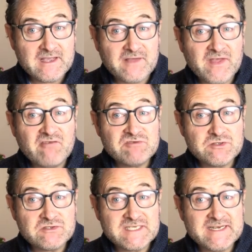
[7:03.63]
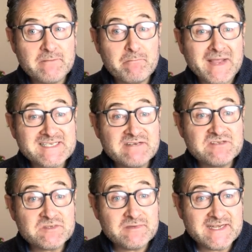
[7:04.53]
and that resulted in a massive
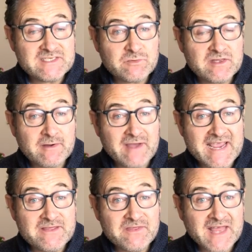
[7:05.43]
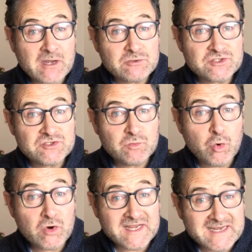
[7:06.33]
split with about 8,000
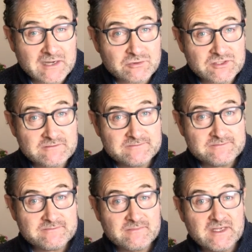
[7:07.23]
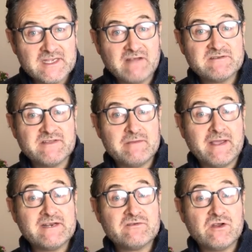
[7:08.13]
walking out after their
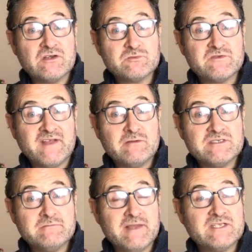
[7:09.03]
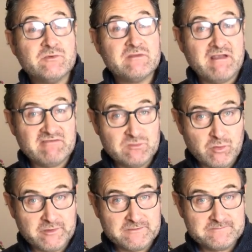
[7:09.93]
man of God was found in bed with a married woman.